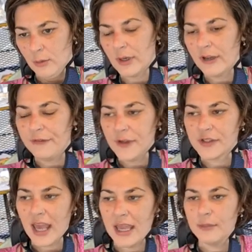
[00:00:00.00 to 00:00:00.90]
When I
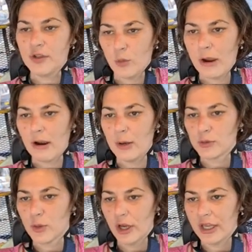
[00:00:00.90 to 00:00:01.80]
first came to where I
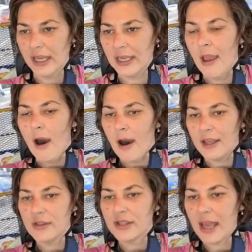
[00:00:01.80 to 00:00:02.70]
was working,
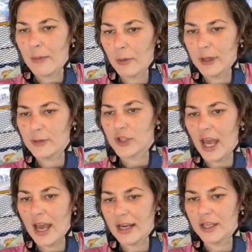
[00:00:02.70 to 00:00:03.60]
I used to get my
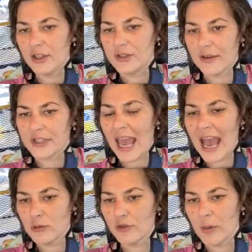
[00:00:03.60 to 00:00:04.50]
wheelchair, and I used to have to get
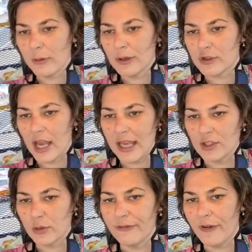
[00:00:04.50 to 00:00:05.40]
out of my wheelchair
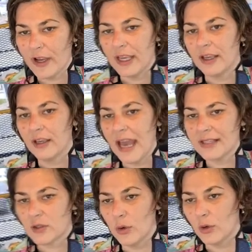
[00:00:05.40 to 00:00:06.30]
into a fucking
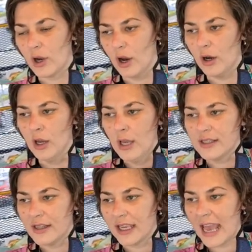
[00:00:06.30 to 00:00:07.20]
escort car
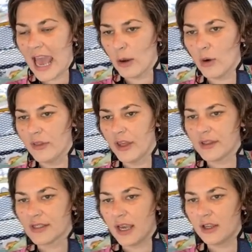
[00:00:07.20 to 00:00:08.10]
to then get out on the
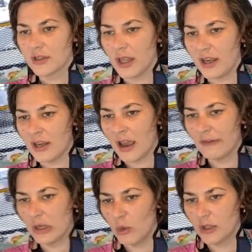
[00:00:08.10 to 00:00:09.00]
other side because they didn't
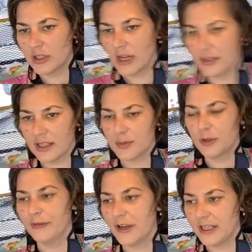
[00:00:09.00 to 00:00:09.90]
have any wheelchair
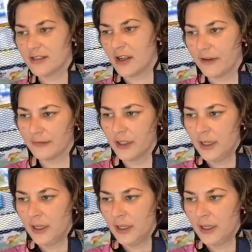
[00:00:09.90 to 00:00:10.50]
accessible fucking stuff.